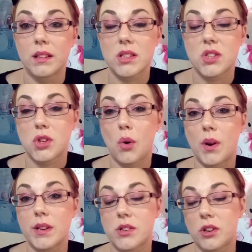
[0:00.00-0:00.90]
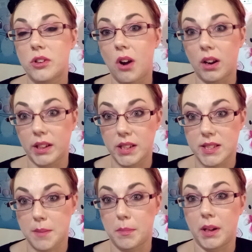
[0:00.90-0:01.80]
so I started talking to
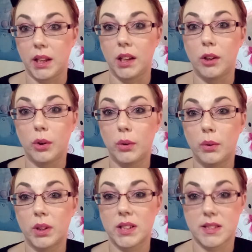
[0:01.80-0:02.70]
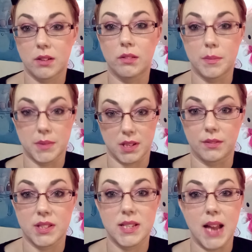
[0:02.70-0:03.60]
somebody who considered
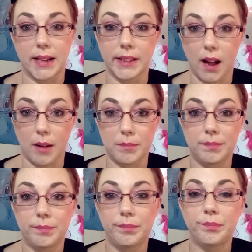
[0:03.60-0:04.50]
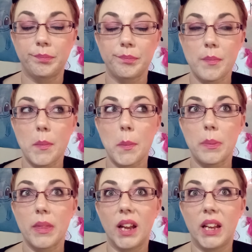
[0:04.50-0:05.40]
themselves a daddy dom.
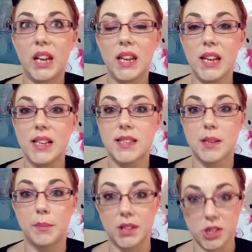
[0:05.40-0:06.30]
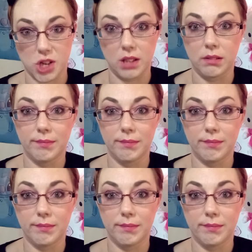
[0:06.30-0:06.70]
He seemed legit,